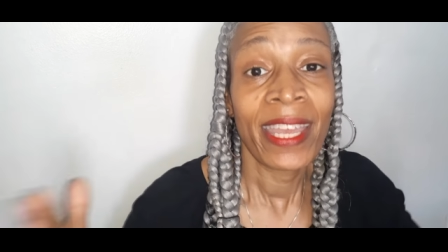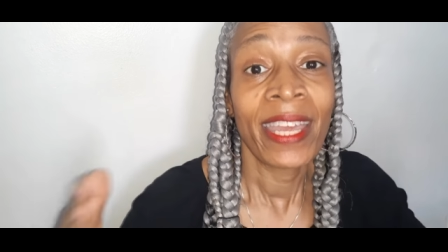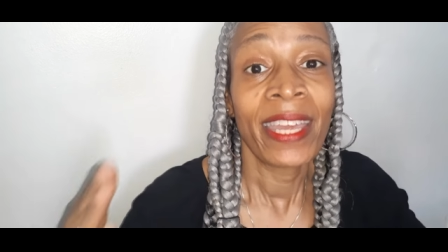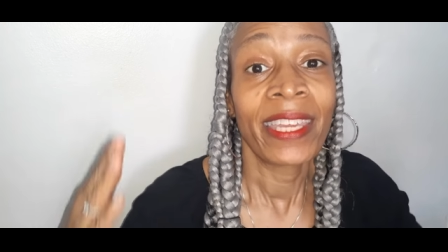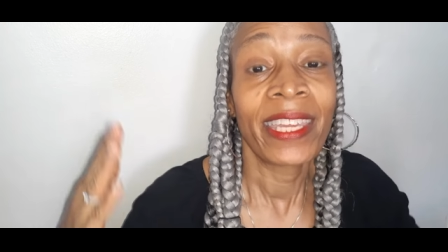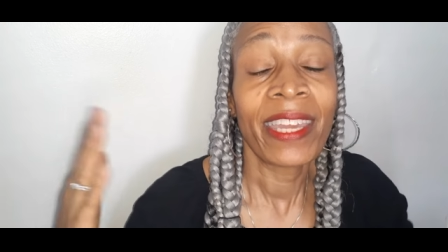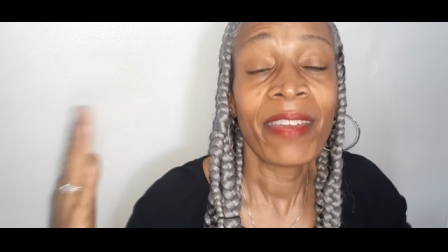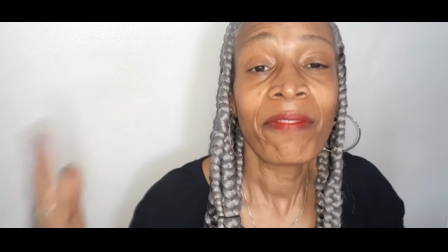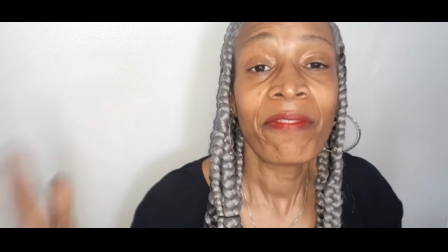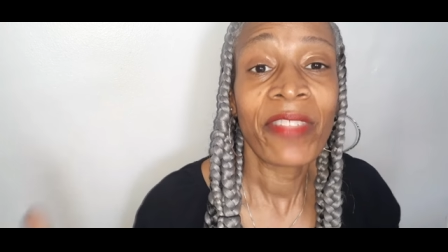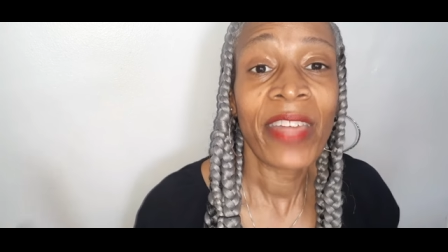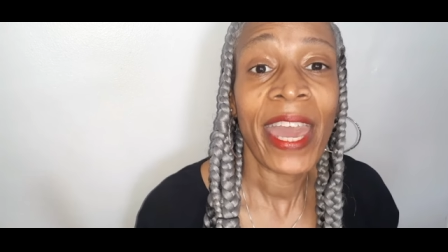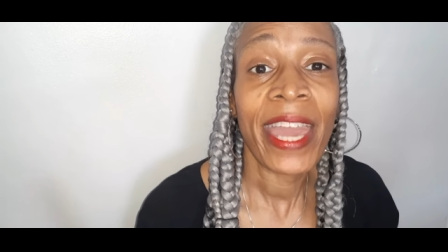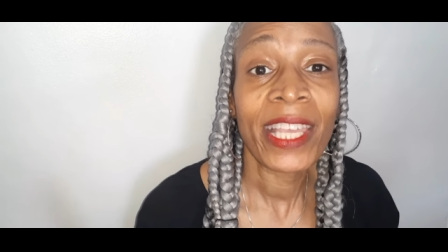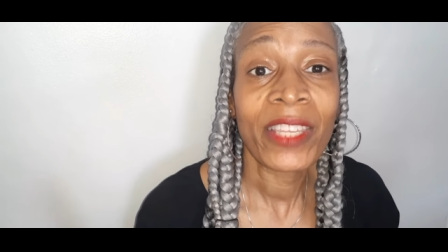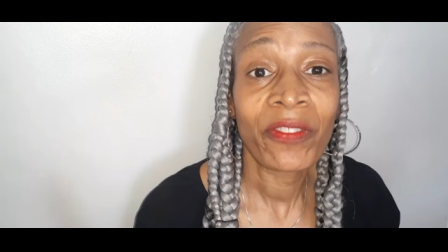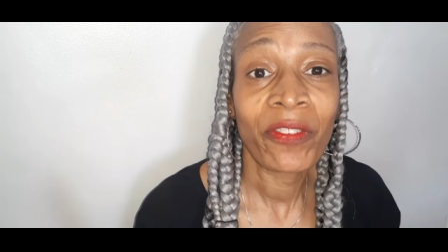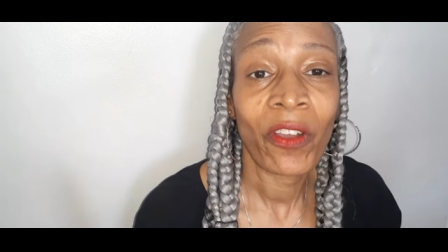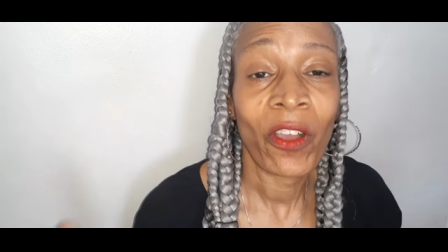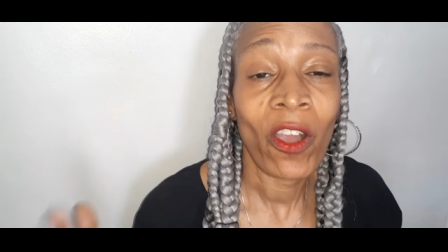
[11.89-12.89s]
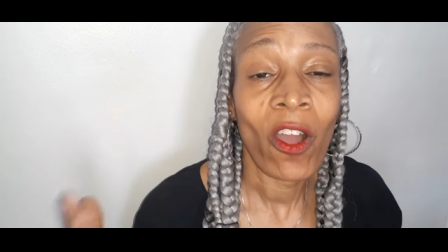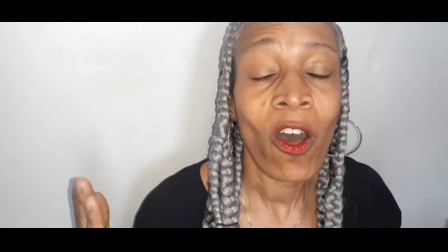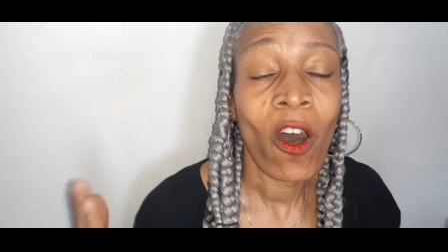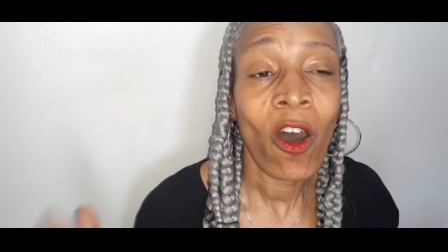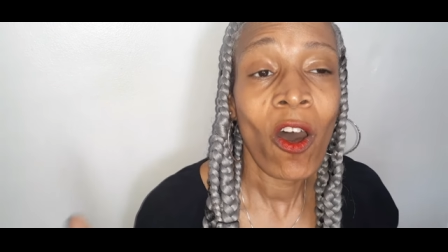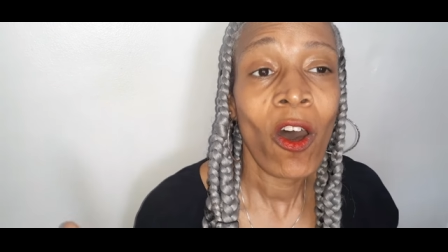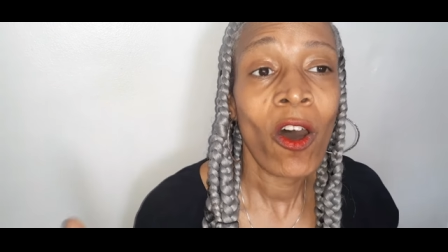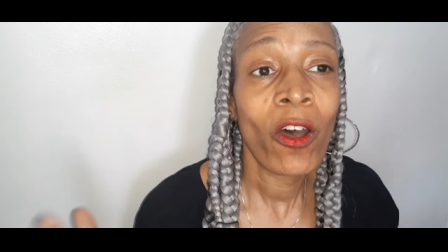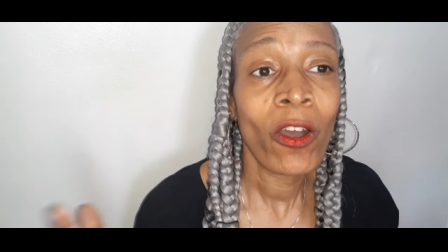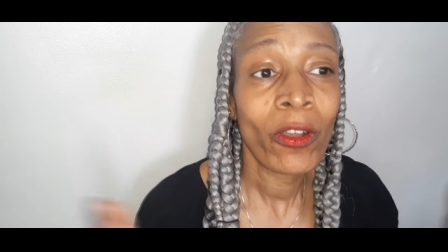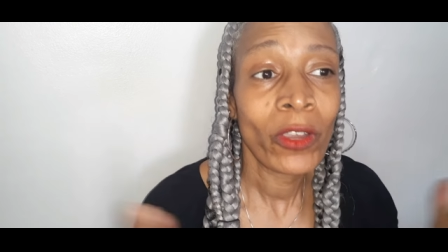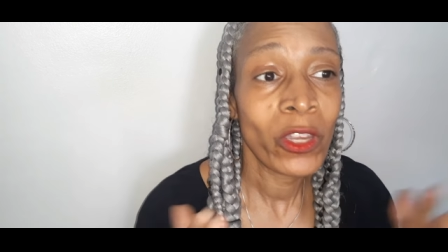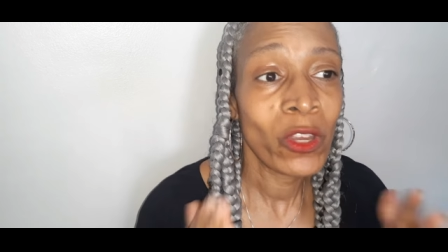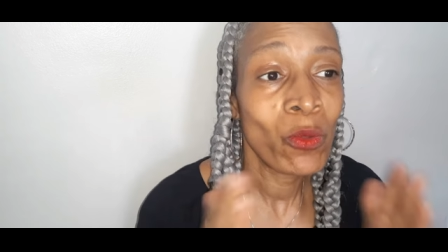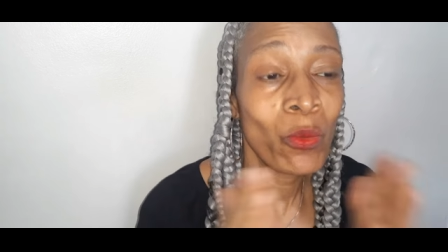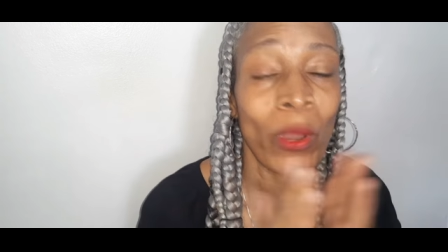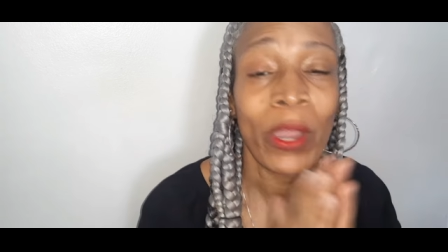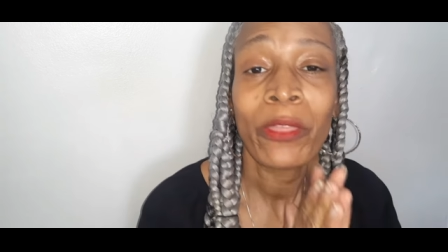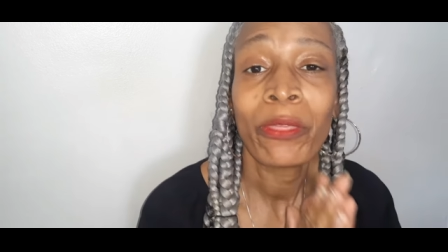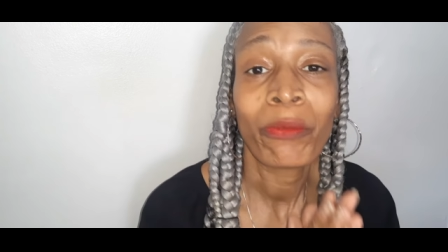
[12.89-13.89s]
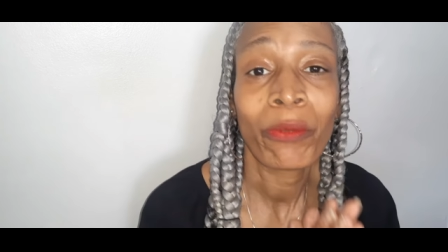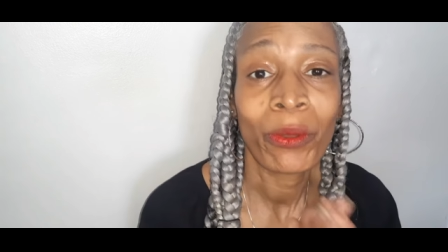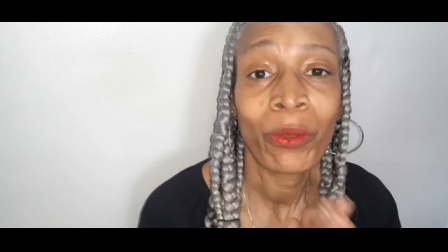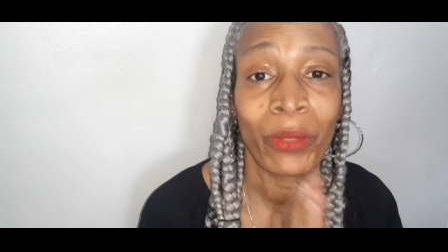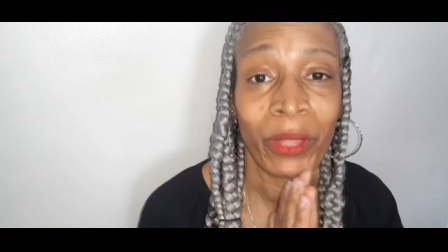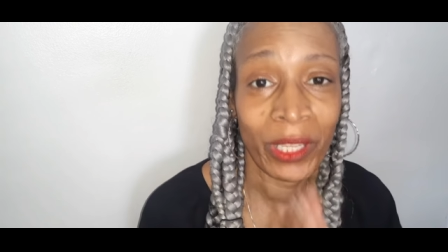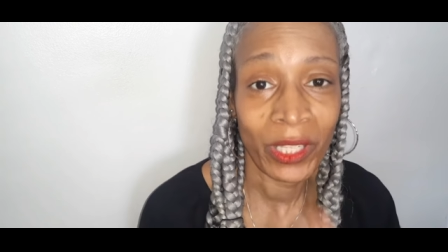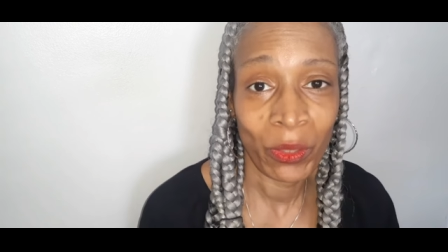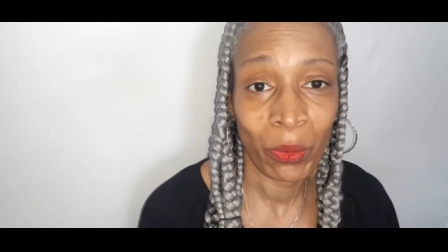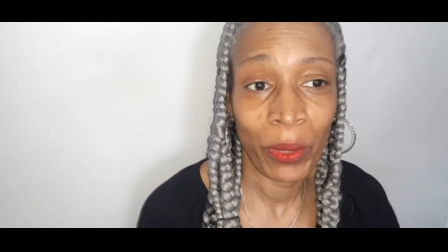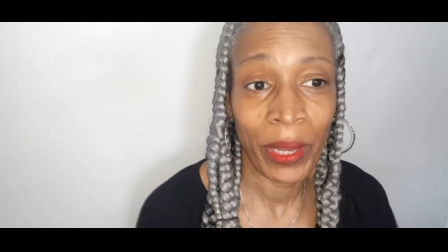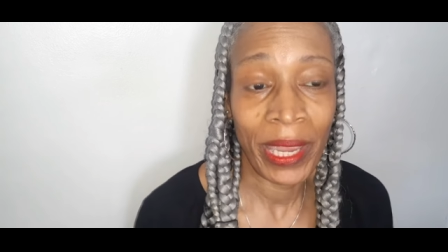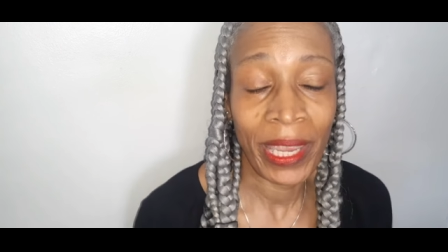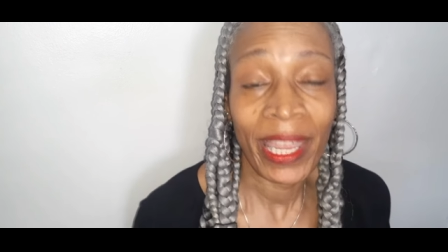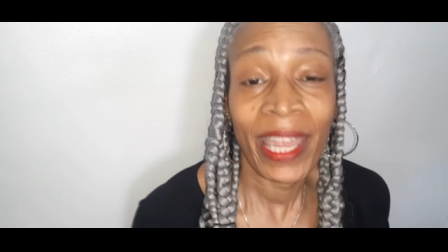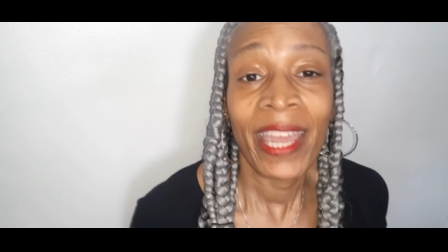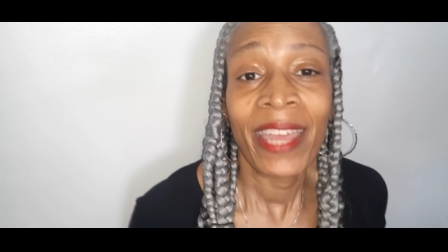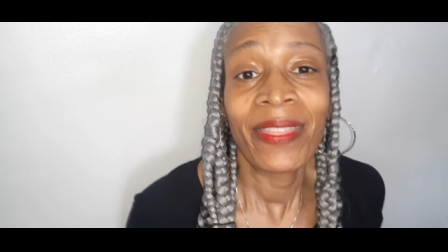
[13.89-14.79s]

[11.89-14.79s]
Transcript: Give thanks for all you went through this week,